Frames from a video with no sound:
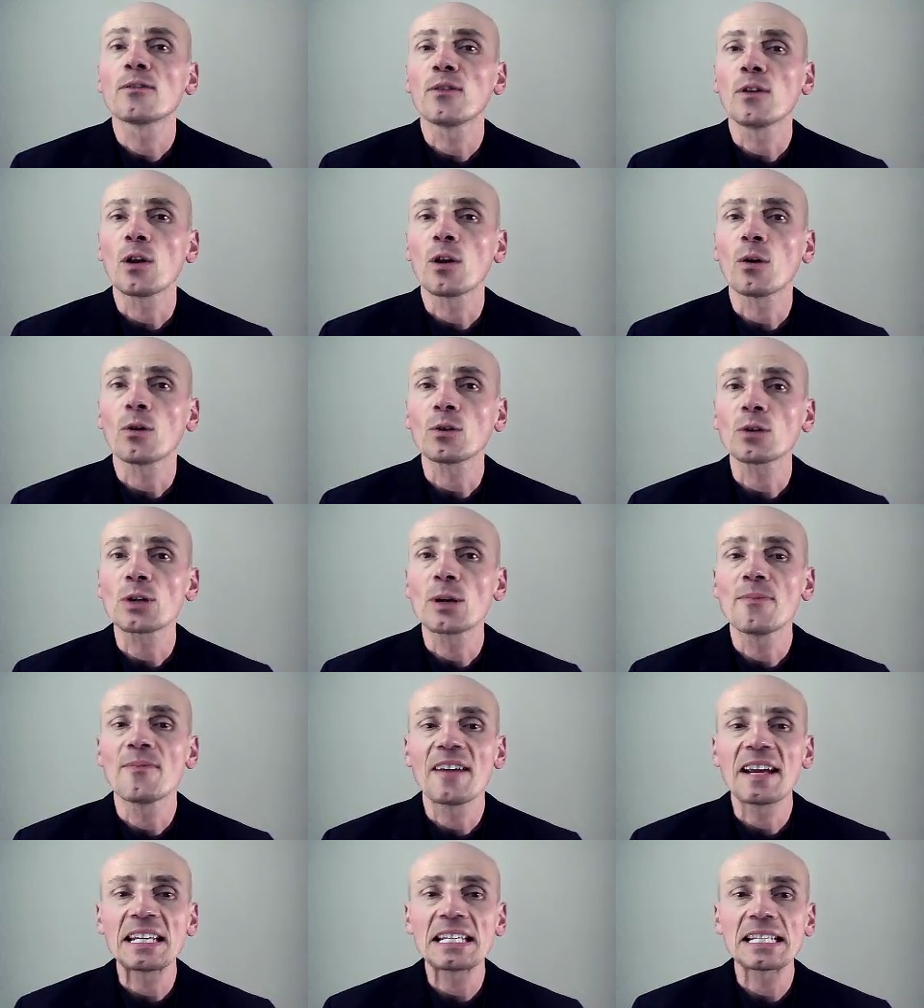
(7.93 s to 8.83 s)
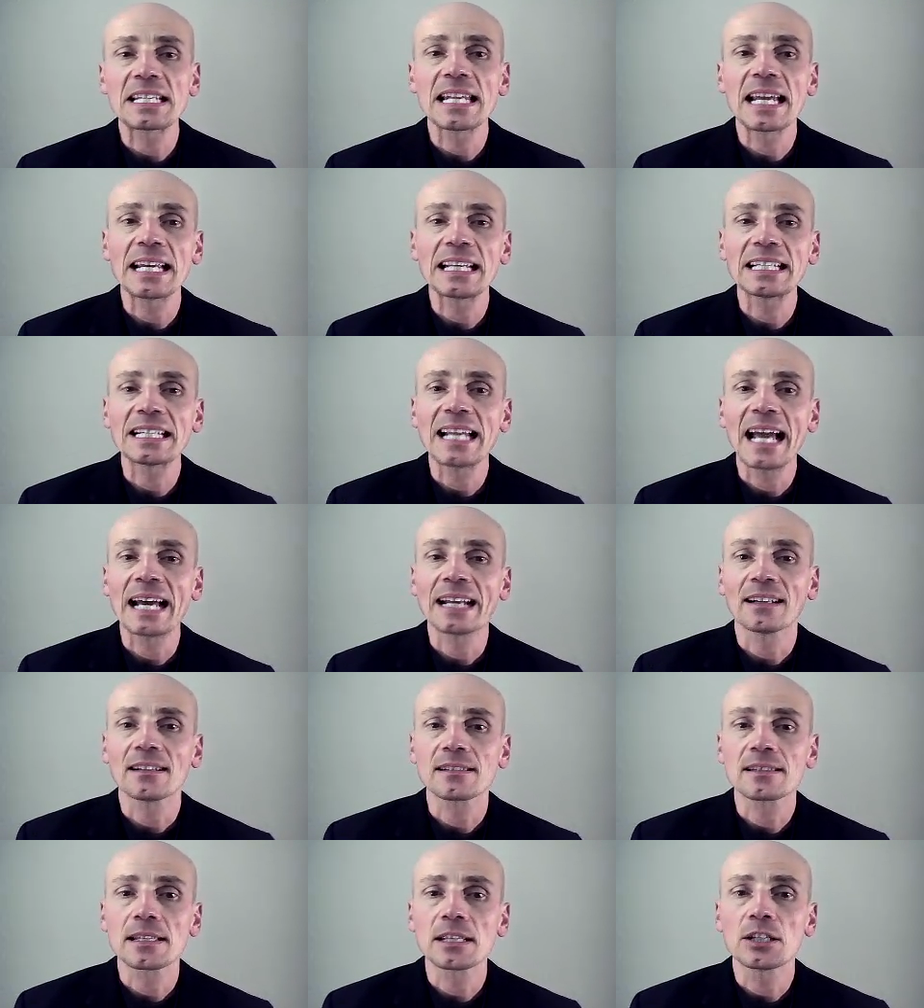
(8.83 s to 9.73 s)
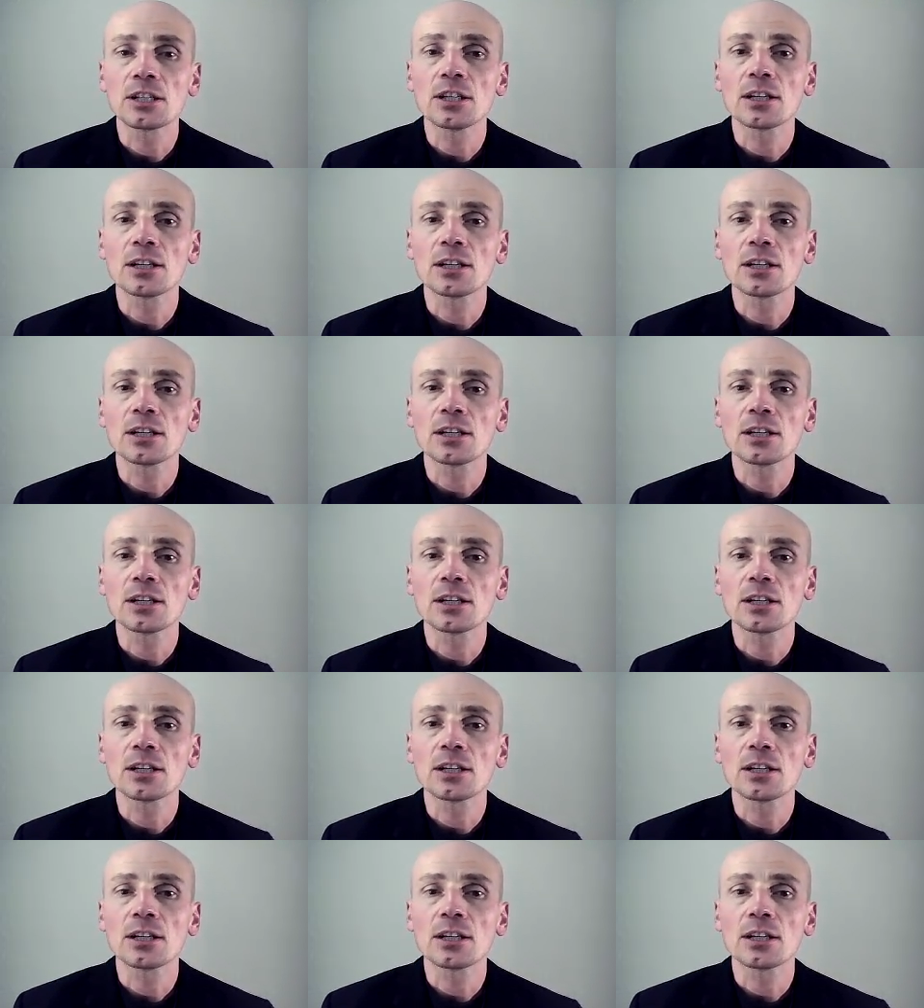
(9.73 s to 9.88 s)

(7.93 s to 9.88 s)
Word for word: for long-term ventilated adults and